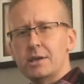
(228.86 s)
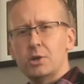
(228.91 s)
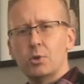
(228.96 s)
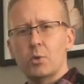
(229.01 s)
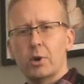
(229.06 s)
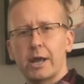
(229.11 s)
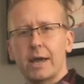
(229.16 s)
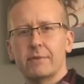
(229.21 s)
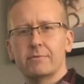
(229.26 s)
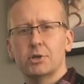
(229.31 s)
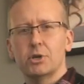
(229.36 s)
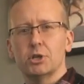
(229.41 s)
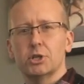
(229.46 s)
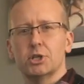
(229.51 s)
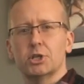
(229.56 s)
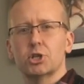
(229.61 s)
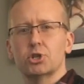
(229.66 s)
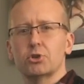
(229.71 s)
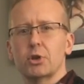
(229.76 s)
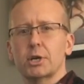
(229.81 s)
you want to have a good
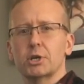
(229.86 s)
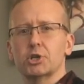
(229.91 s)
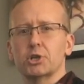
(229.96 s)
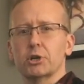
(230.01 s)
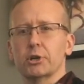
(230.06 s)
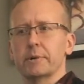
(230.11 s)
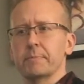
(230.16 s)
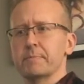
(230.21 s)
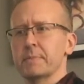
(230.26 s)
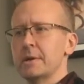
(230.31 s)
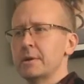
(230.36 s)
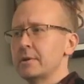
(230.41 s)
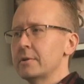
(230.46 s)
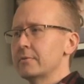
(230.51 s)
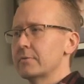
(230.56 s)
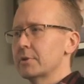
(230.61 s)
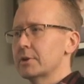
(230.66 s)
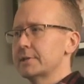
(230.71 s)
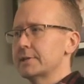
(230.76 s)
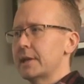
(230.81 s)
structure.
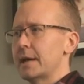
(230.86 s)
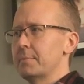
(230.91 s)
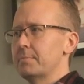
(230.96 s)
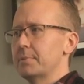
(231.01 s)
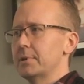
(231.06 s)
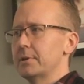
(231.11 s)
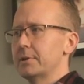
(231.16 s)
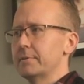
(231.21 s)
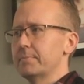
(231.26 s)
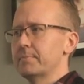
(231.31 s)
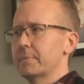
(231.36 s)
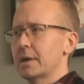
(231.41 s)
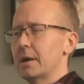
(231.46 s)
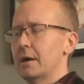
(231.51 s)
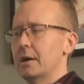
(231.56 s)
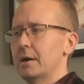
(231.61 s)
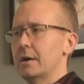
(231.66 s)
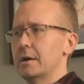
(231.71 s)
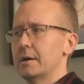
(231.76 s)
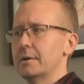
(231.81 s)
For example,
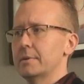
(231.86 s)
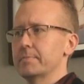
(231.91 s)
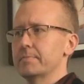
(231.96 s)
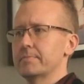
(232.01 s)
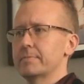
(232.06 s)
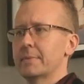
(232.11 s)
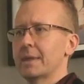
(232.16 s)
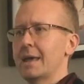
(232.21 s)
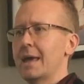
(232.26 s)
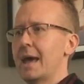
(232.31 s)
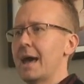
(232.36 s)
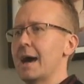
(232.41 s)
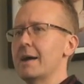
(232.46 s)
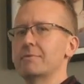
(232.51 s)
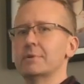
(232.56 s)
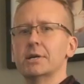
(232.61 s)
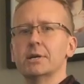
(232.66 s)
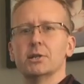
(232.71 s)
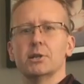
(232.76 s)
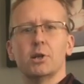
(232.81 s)
um,
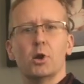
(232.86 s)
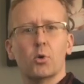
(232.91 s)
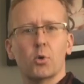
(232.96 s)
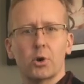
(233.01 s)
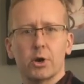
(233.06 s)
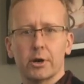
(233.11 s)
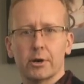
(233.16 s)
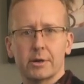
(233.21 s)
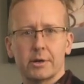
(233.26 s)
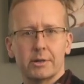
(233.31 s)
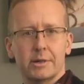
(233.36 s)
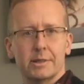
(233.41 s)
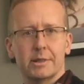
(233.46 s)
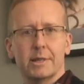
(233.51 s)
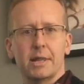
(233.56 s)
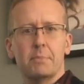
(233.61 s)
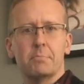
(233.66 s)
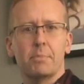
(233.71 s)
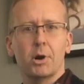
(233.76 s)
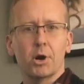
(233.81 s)
having a lower
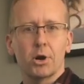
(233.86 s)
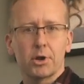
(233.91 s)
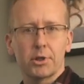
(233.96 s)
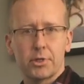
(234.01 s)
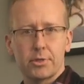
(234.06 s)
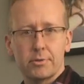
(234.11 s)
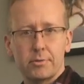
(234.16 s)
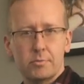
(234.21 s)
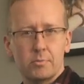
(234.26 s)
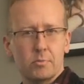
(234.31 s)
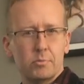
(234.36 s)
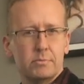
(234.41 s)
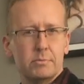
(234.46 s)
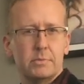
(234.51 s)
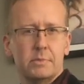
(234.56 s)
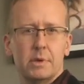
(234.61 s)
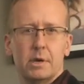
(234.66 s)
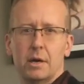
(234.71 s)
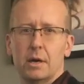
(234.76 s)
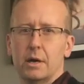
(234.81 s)
lumbar
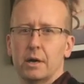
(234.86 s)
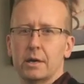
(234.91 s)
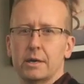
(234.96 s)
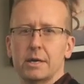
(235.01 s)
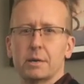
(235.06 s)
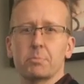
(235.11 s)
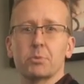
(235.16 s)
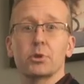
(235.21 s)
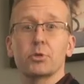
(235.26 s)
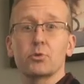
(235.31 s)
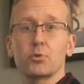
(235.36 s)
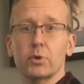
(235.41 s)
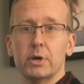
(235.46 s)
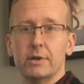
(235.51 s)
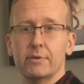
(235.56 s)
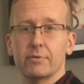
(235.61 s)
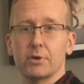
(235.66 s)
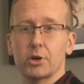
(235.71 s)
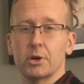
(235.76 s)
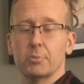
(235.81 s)
uh, number
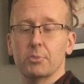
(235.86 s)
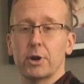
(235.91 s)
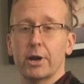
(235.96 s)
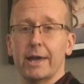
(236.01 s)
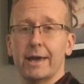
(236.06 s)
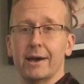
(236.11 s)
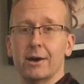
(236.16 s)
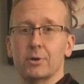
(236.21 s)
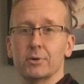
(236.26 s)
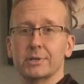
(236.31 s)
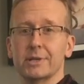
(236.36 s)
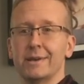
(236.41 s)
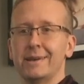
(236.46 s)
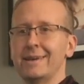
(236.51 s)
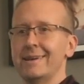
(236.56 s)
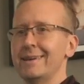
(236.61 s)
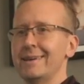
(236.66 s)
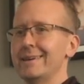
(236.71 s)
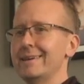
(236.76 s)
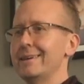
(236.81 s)
three vertebrae out,
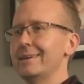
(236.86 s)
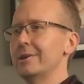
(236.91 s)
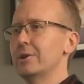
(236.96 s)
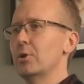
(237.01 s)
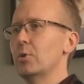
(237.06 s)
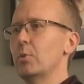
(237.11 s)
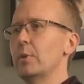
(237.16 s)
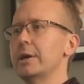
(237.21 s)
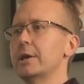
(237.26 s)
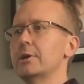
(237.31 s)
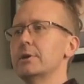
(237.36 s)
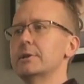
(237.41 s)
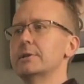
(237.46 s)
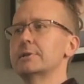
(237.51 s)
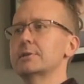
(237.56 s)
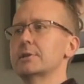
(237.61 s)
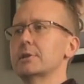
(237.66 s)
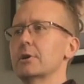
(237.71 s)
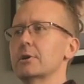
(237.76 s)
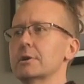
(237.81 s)
you know, we could
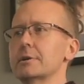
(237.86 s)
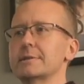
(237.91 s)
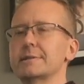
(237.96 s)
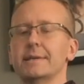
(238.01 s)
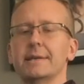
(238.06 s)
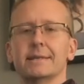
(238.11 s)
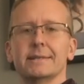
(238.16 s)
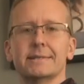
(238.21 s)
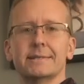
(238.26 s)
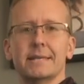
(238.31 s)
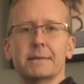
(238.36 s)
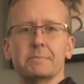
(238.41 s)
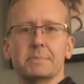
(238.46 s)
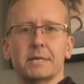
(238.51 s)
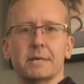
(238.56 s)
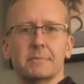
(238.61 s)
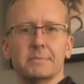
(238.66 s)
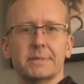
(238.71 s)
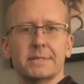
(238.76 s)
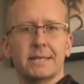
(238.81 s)
start seeing
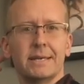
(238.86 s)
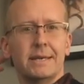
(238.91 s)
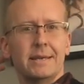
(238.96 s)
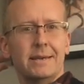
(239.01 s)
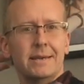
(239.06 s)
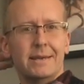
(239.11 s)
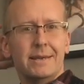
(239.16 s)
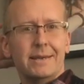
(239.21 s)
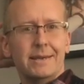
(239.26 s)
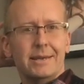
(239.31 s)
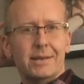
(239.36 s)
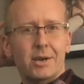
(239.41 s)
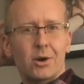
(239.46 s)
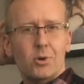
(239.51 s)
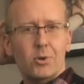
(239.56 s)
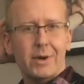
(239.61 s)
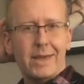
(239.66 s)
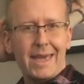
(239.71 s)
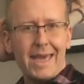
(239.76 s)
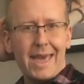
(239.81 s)
symptoms, you know,